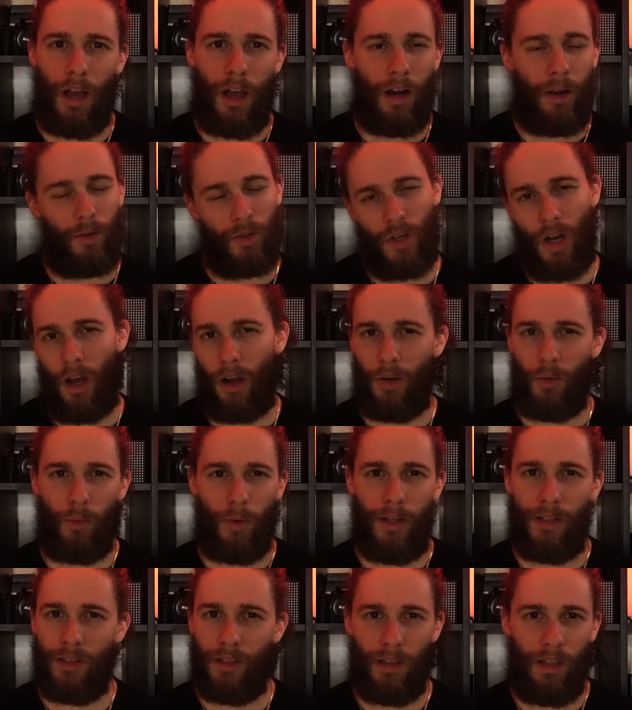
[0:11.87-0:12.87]
and I was talking
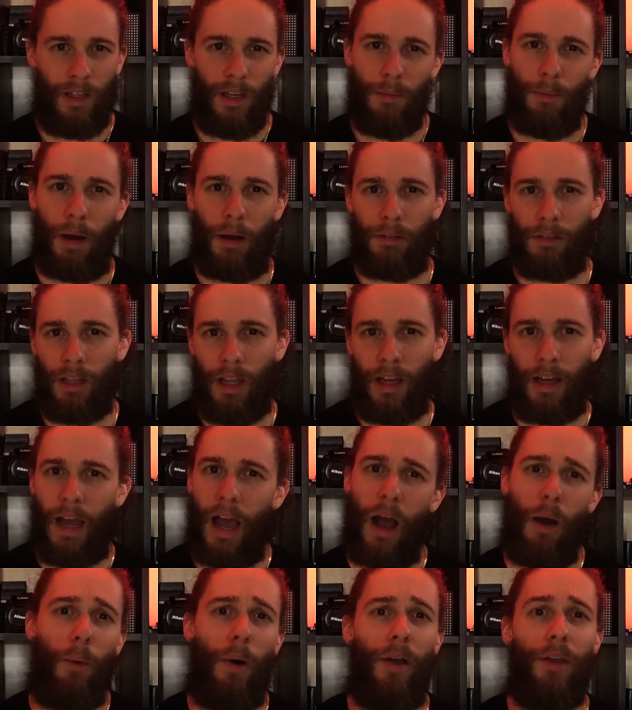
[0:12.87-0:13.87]
recently about like
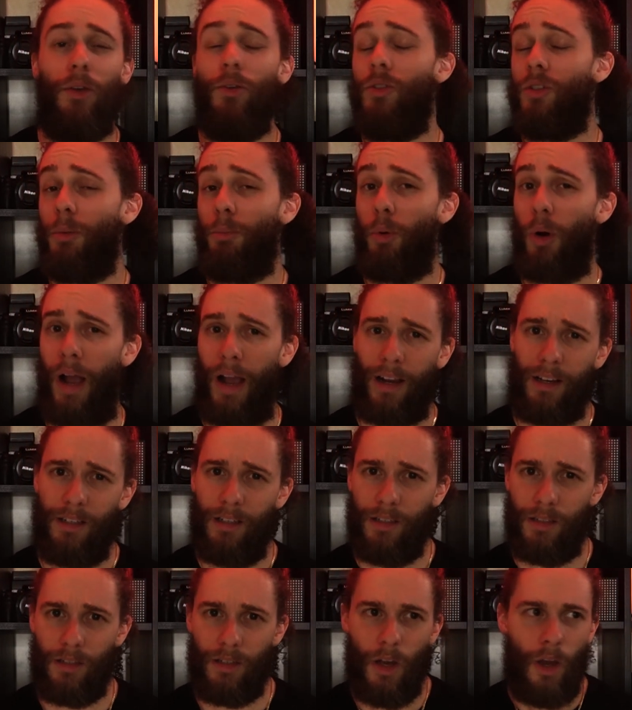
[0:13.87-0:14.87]
how I used to
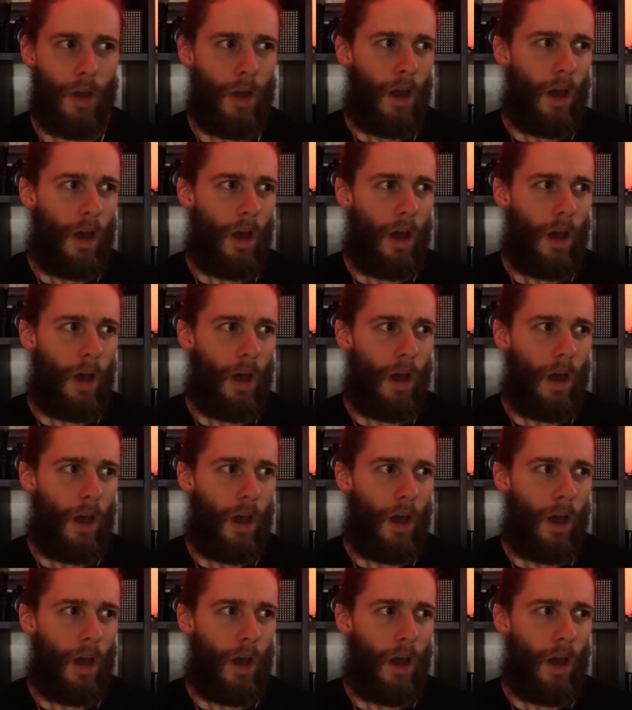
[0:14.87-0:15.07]
practice.